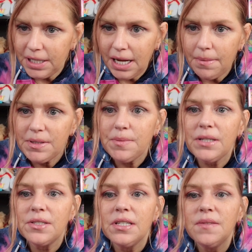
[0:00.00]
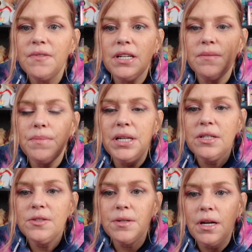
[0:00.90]
the Cabbage Patch Kids fan
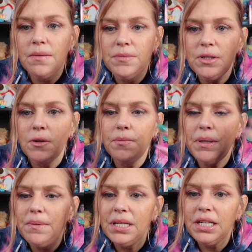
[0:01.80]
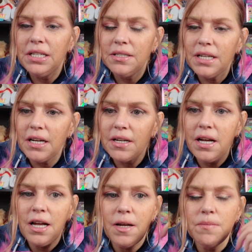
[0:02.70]
page, you know,
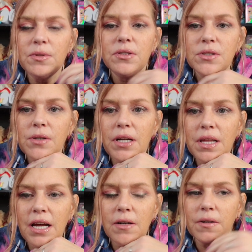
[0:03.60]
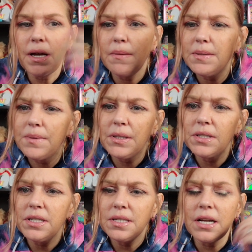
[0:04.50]
babyland.com. You can try that, or
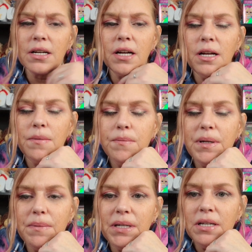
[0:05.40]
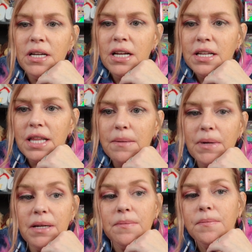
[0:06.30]
cabbagepatchkids.com. Maybe they
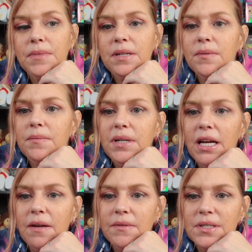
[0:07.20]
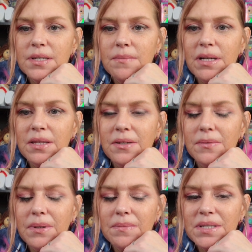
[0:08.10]
might even be having some on
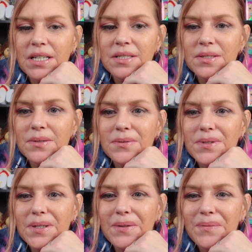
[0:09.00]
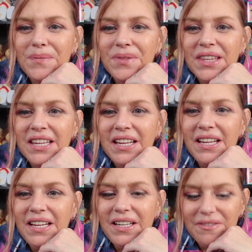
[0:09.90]
their website soon. So
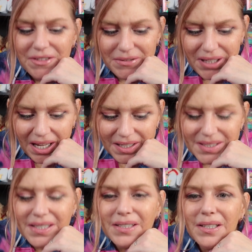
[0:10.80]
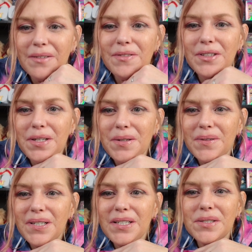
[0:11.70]
if you guys love the
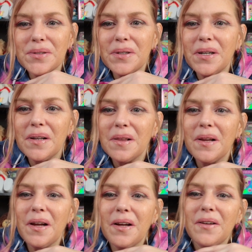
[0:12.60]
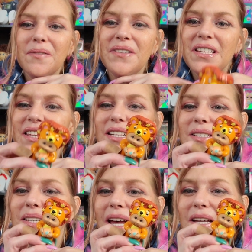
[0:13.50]
cuties, you're going to love
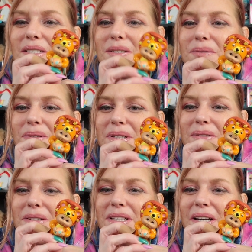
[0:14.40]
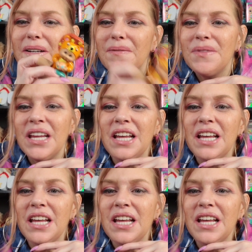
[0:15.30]
these guys. You really, really are.